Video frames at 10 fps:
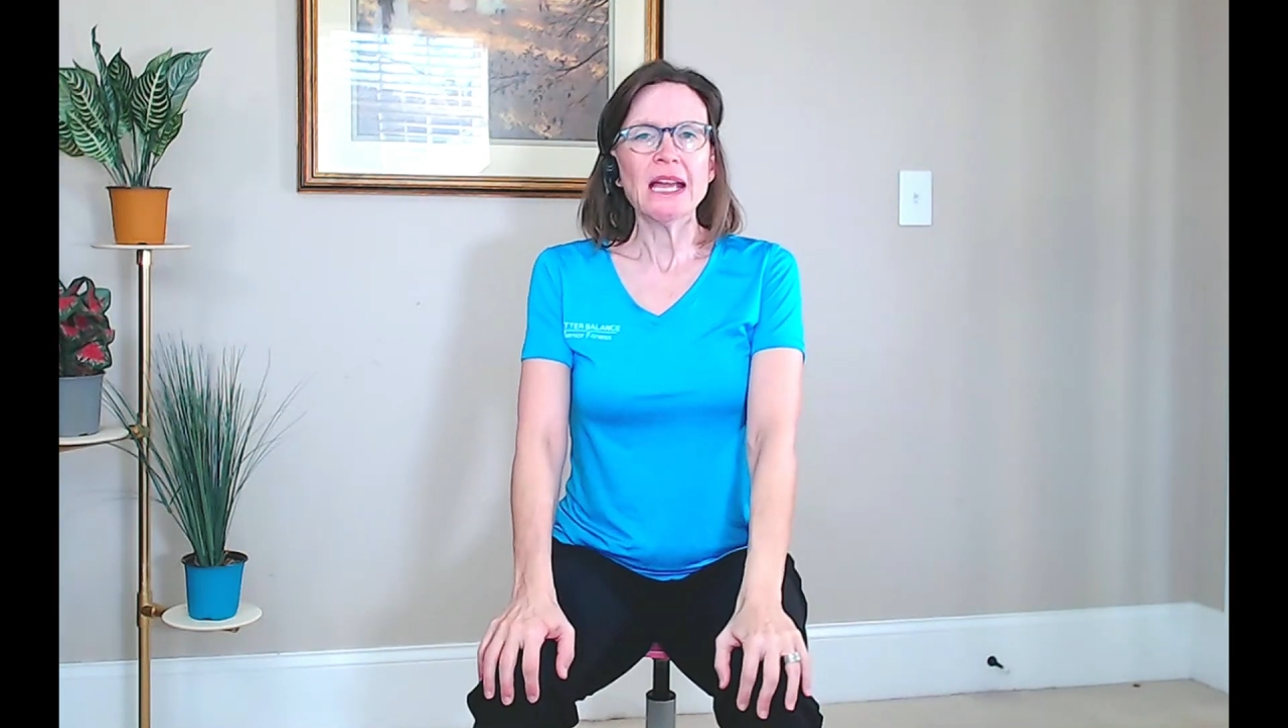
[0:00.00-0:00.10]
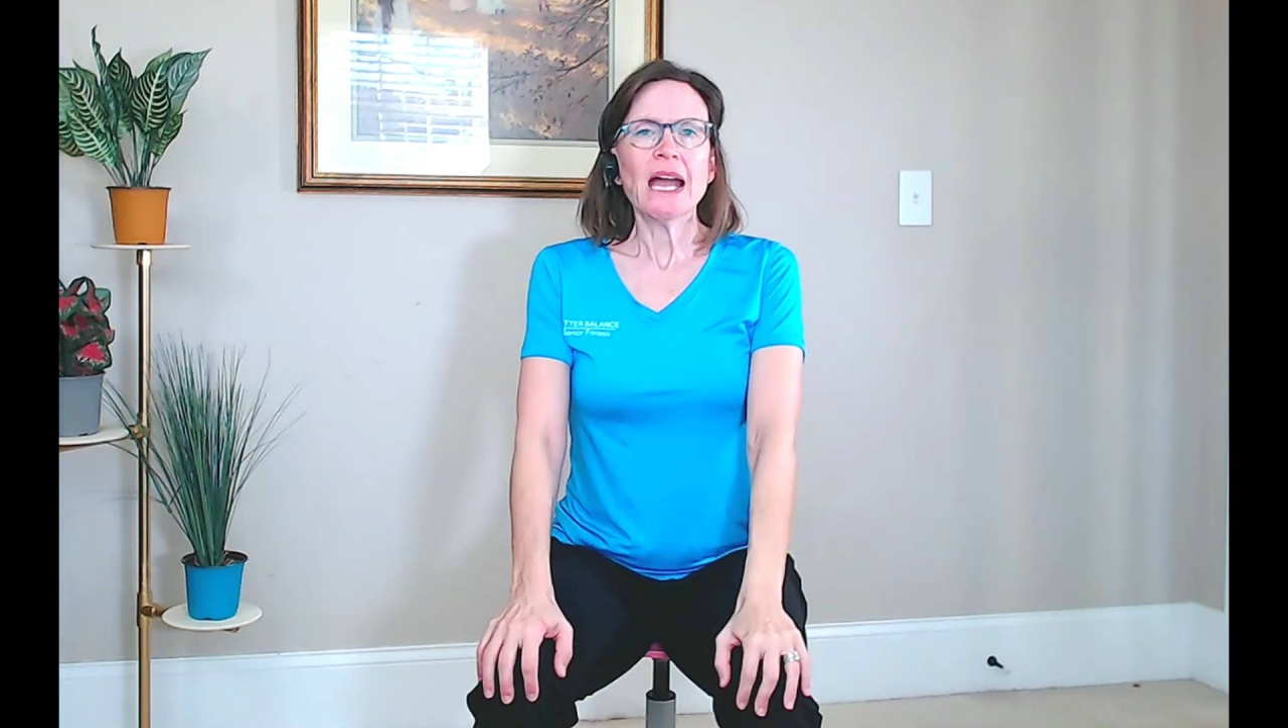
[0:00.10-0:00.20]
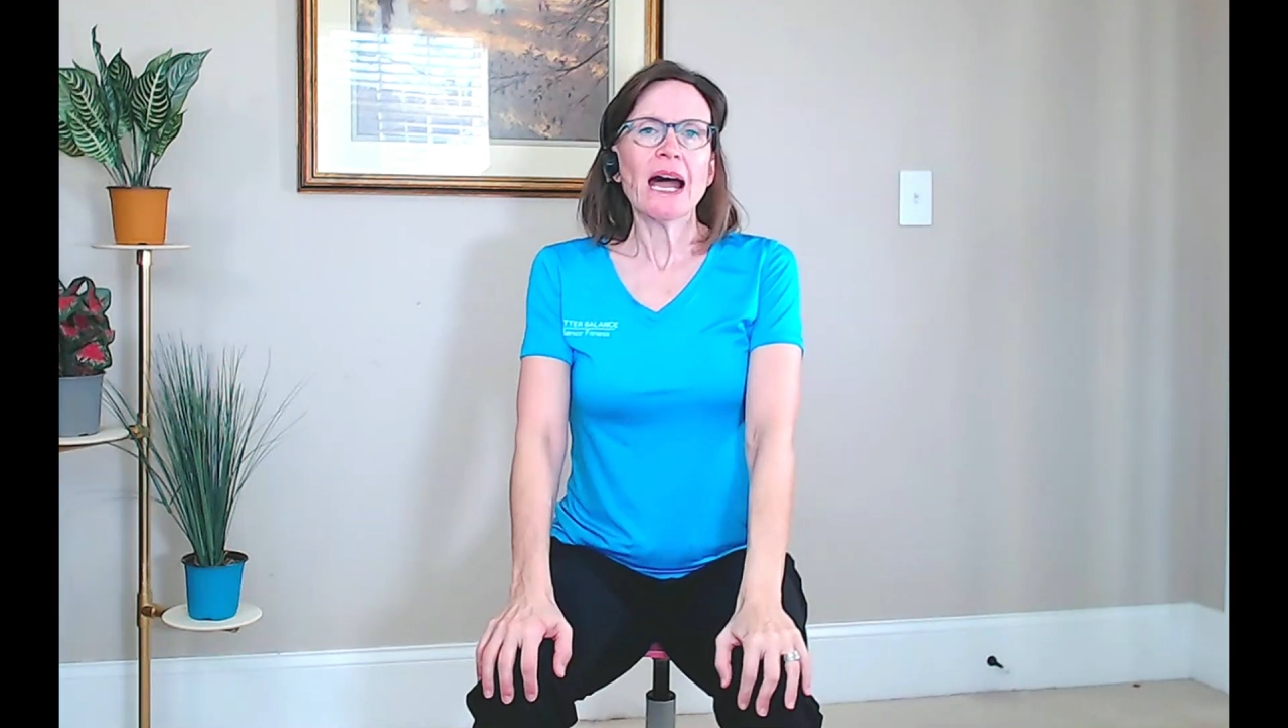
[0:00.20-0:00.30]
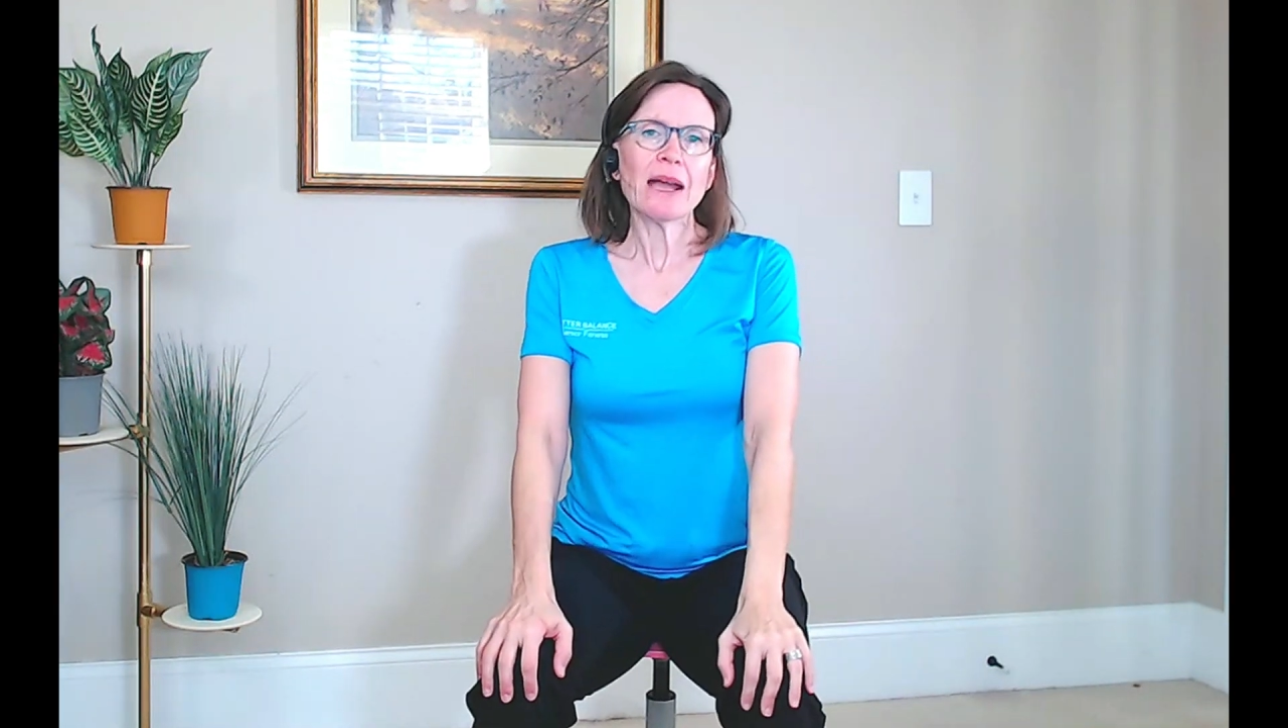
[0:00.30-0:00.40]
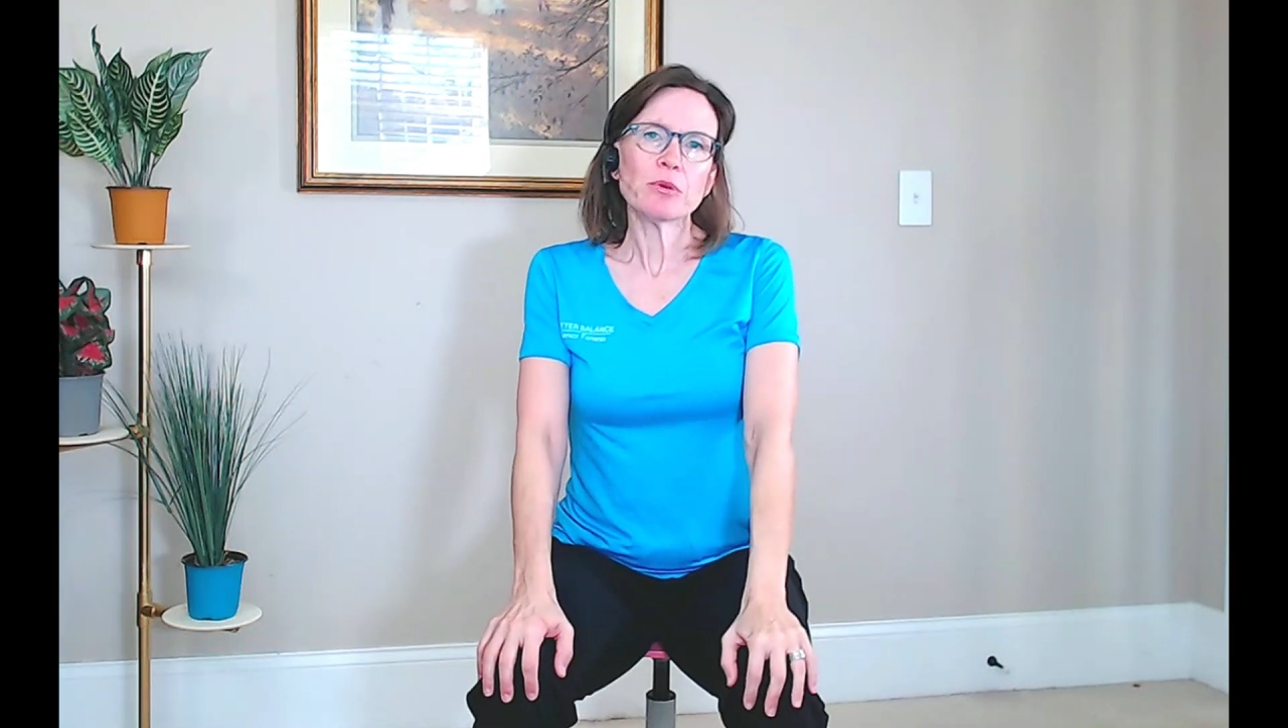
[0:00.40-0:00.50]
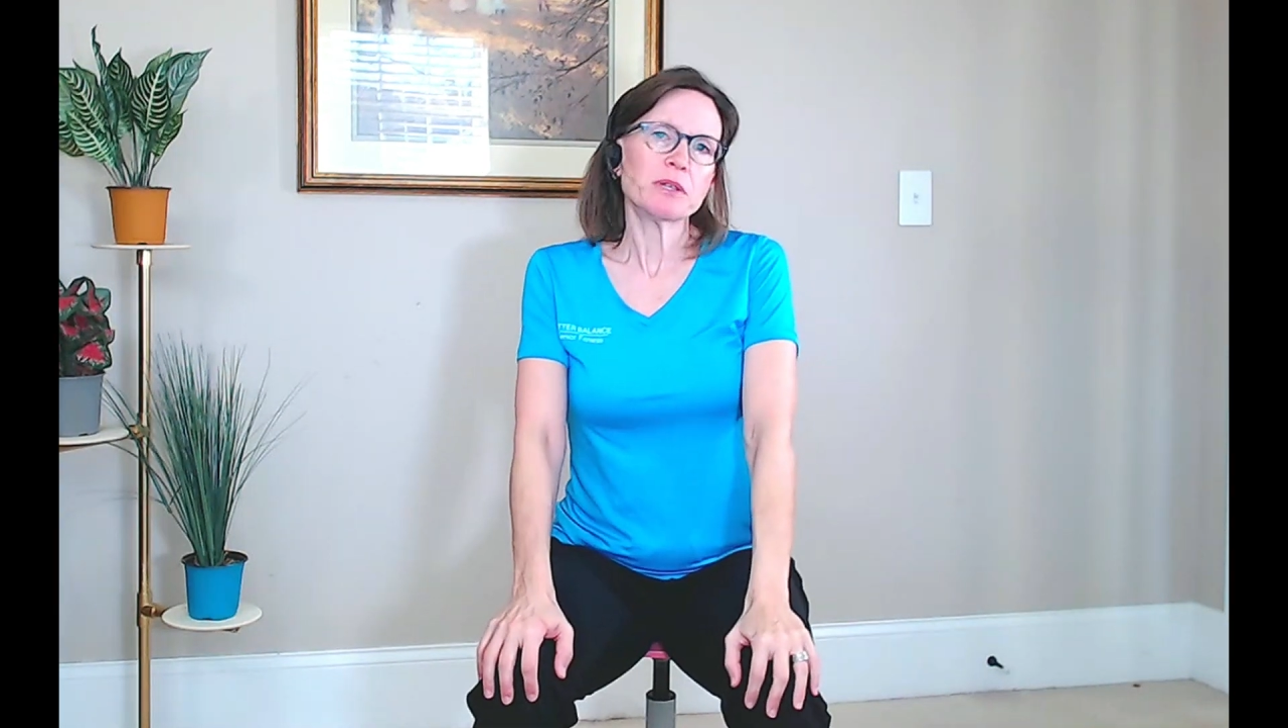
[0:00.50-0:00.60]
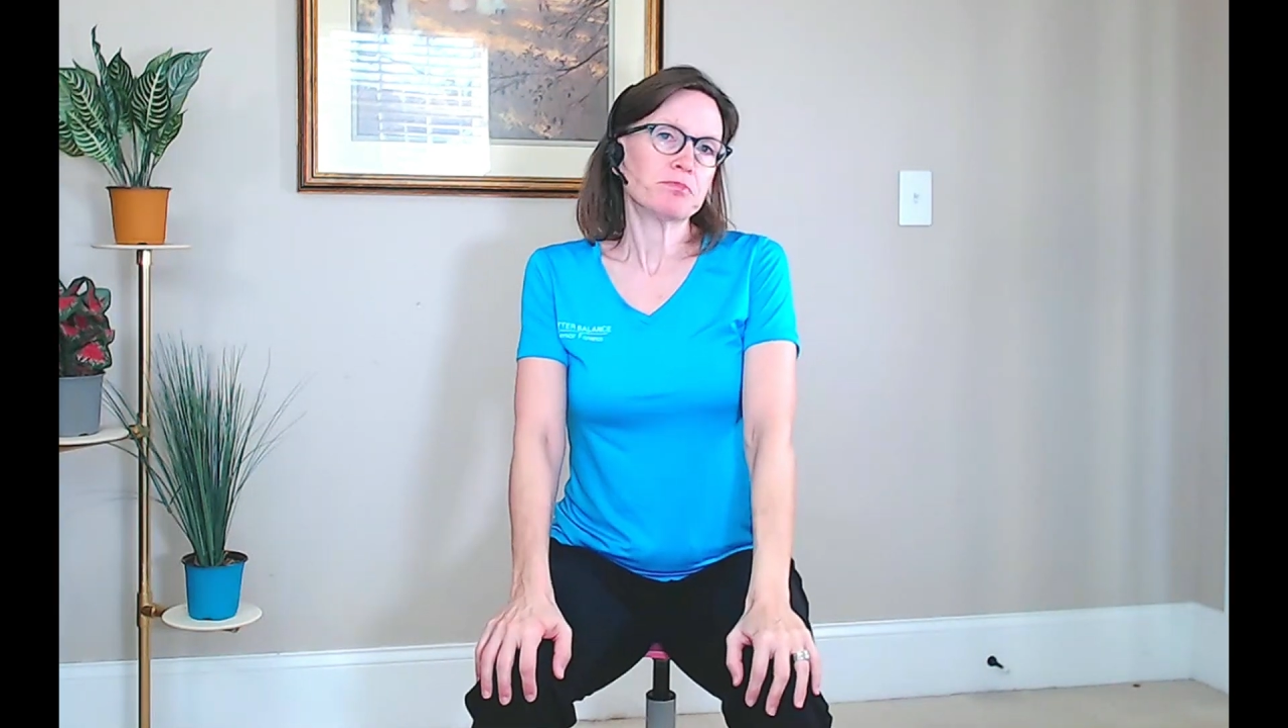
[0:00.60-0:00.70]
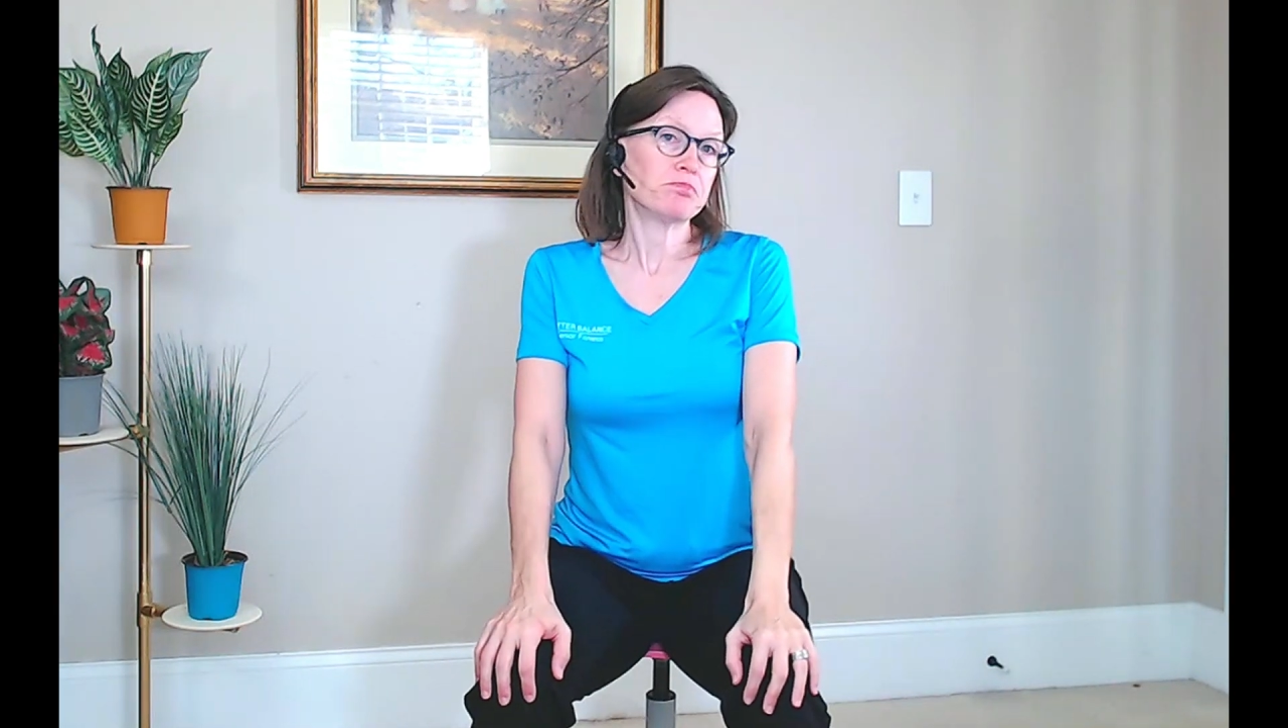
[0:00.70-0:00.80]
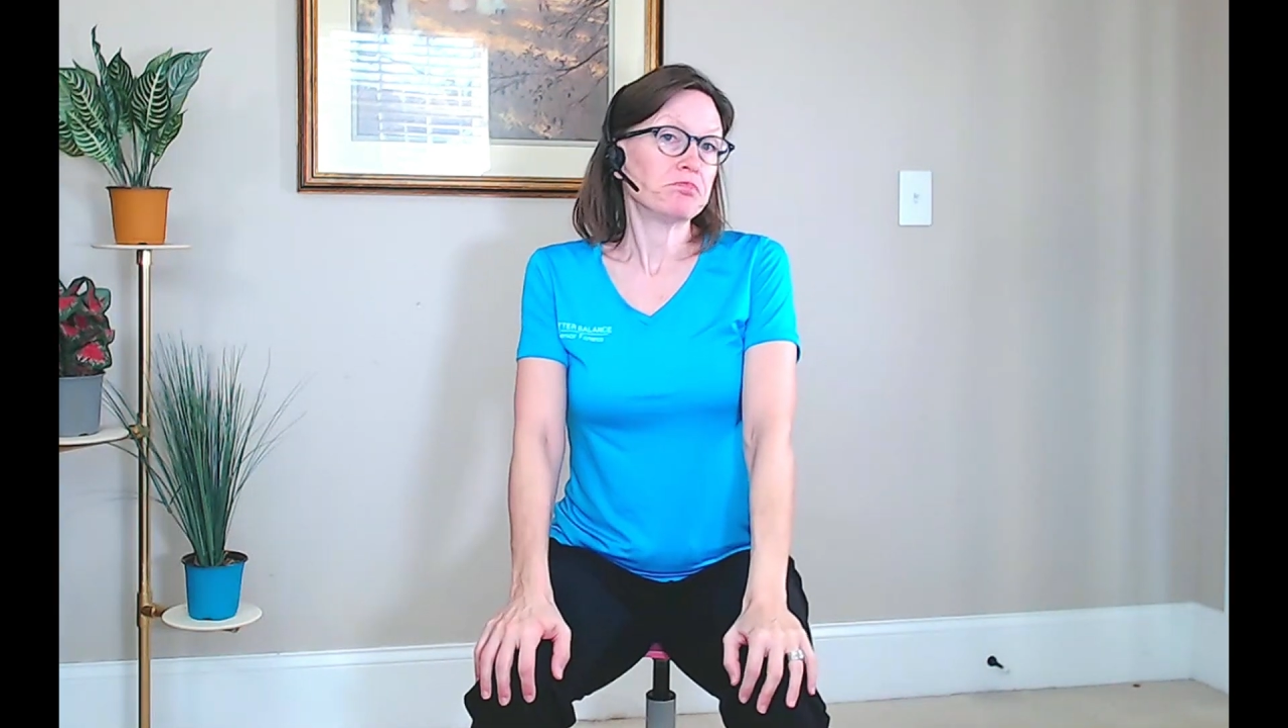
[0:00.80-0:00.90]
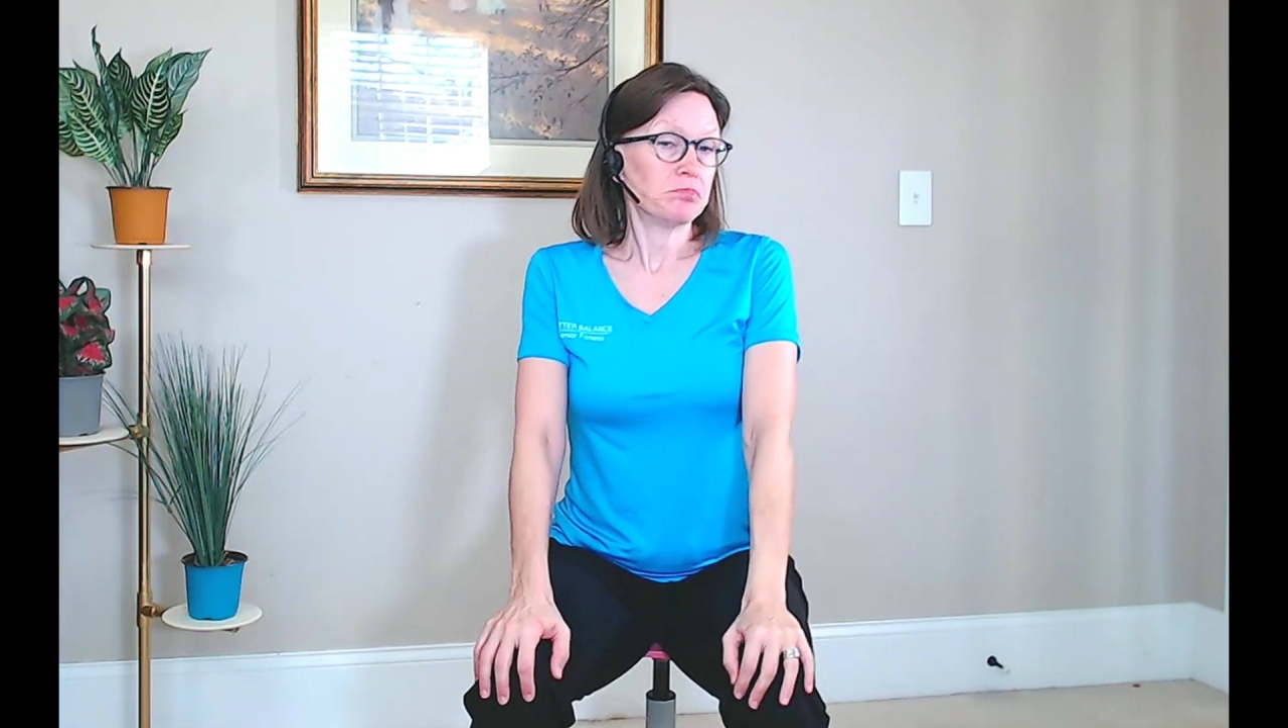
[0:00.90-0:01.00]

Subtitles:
I would